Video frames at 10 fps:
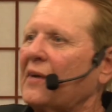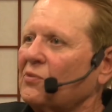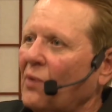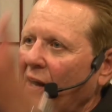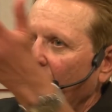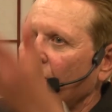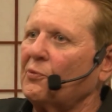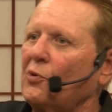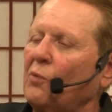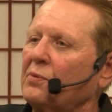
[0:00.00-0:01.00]
That's why I
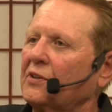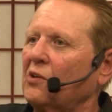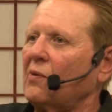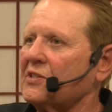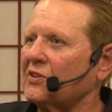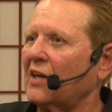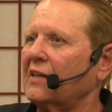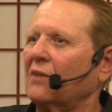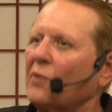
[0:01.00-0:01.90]
threw open the question I did.